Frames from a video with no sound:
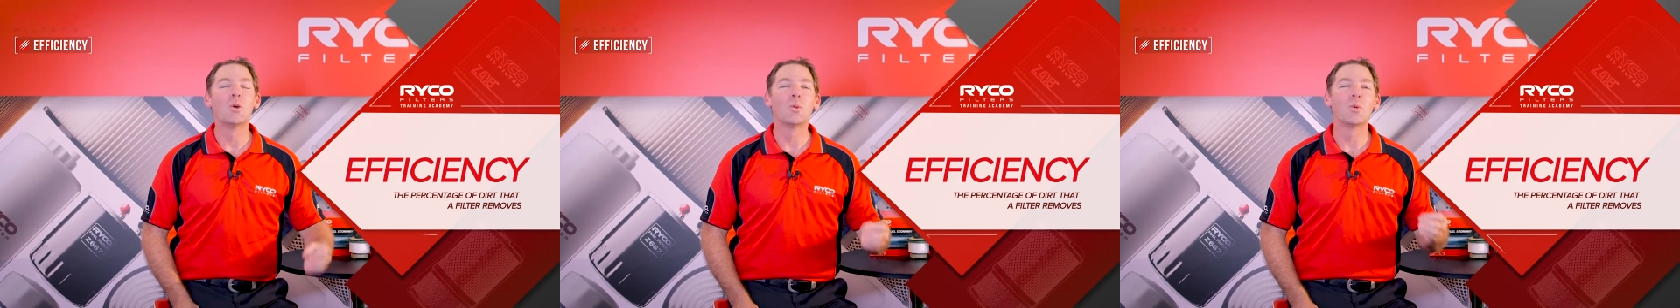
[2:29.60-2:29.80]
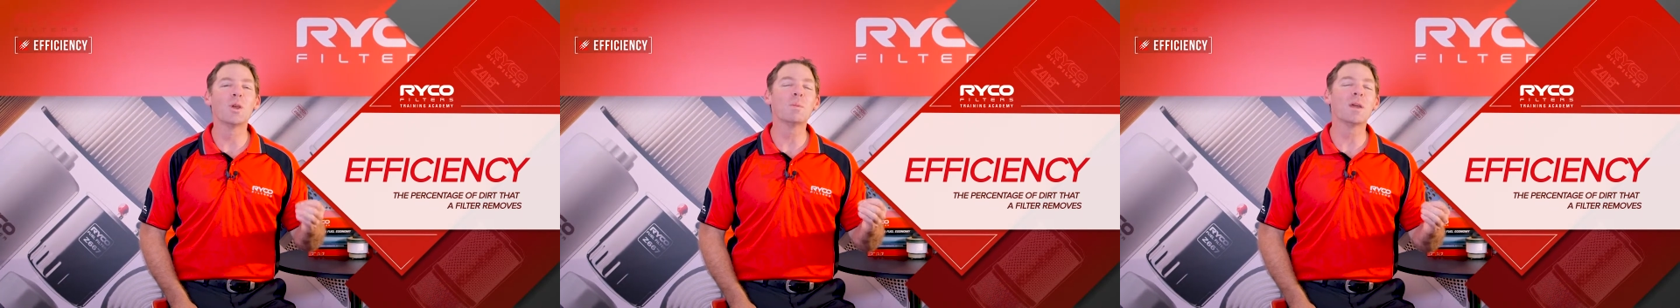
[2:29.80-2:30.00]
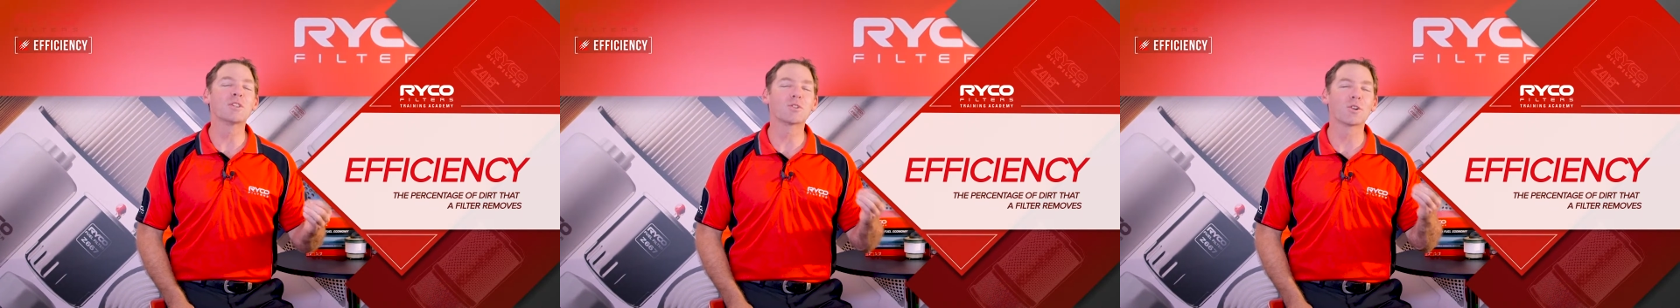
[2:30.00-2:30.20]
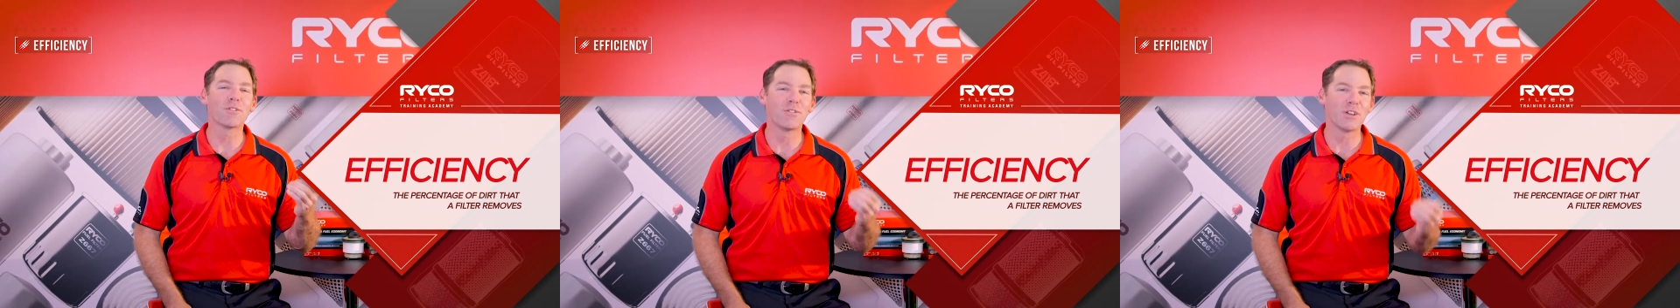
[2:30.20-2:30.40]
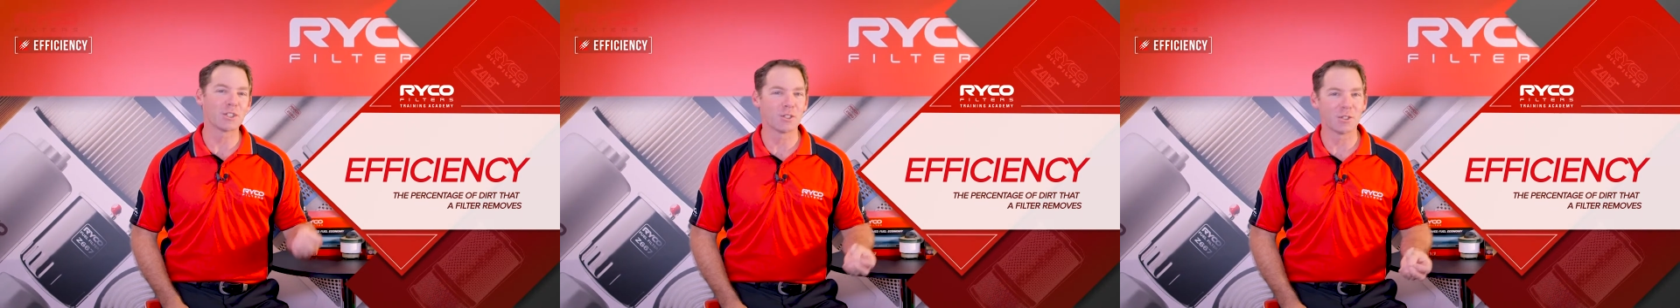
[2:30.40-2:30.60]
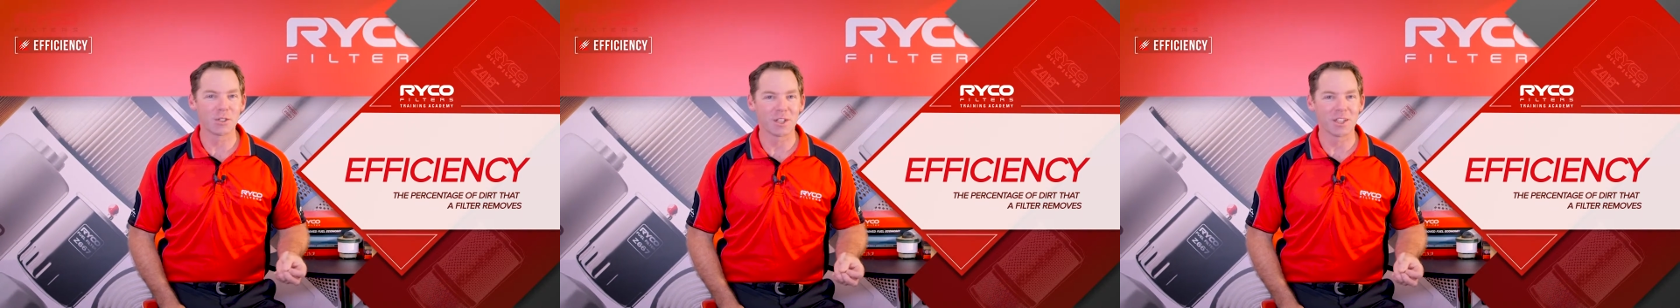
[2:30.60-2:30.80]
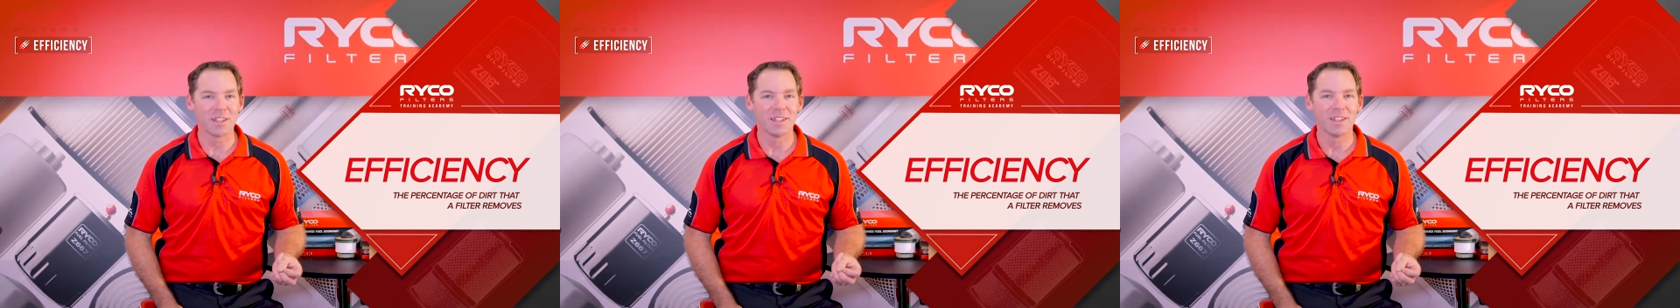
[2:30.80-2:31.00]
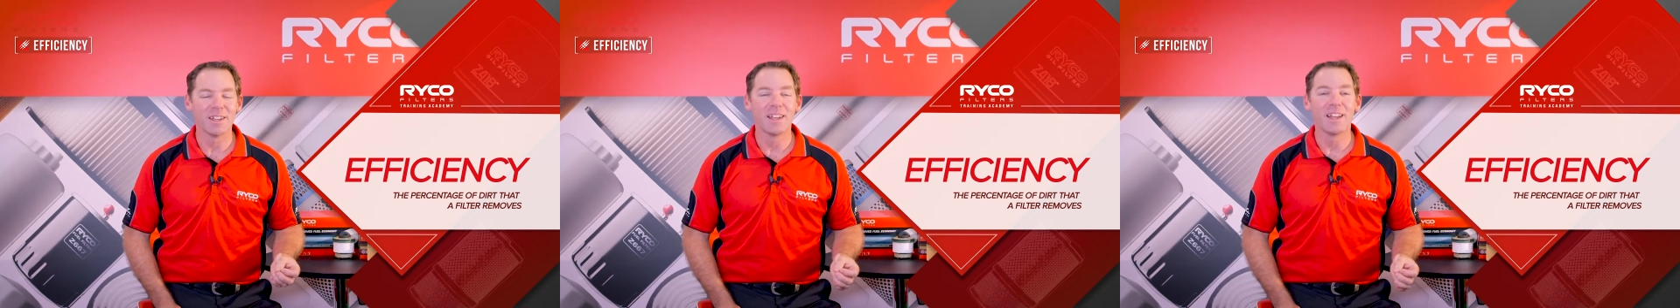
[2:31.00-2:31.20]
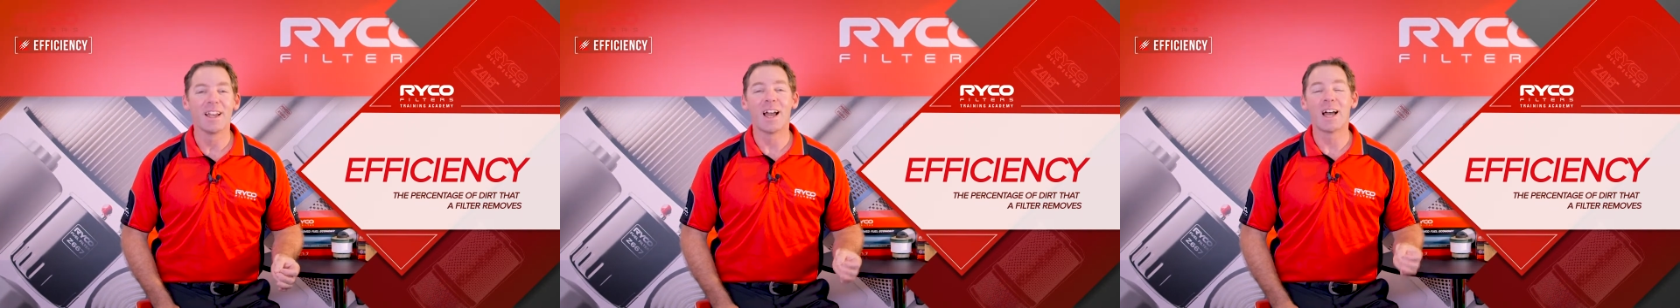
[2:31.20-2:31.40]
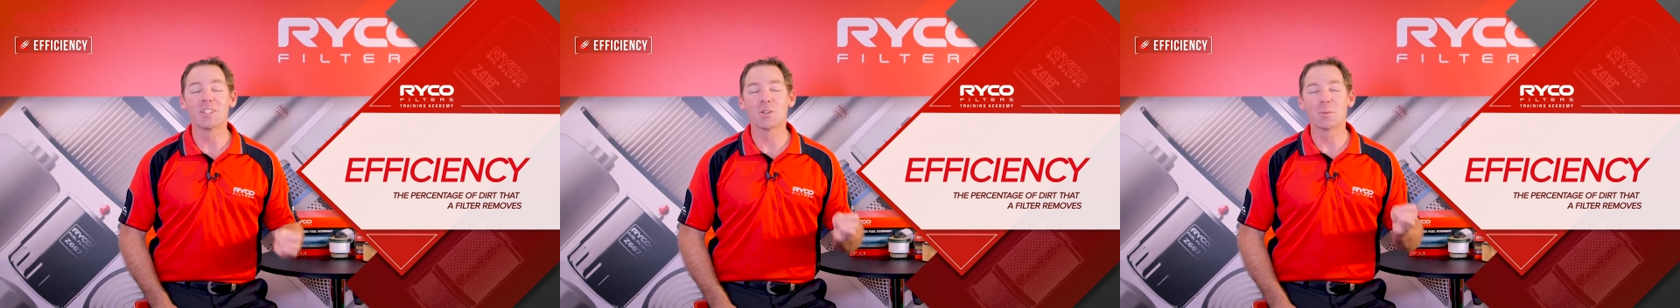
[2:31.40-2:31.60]
We measure efficiency
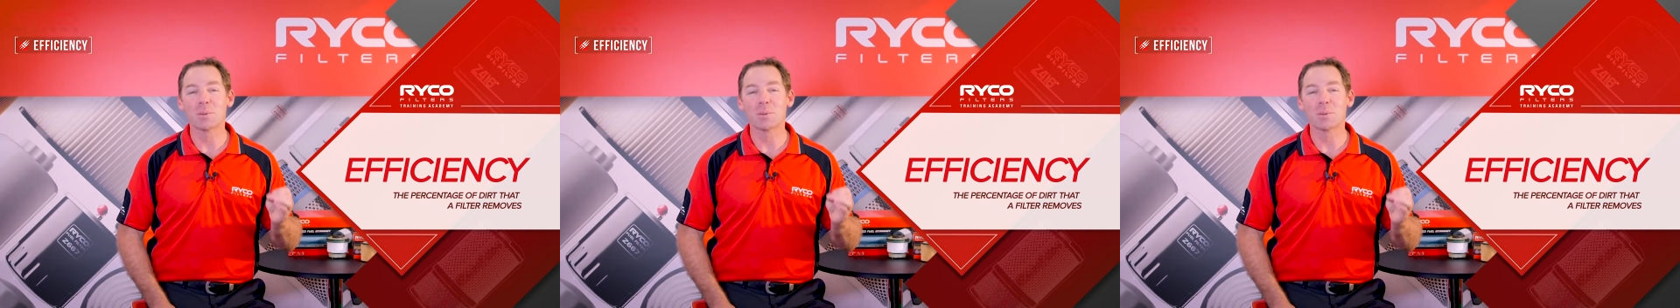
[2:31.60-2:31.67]
as a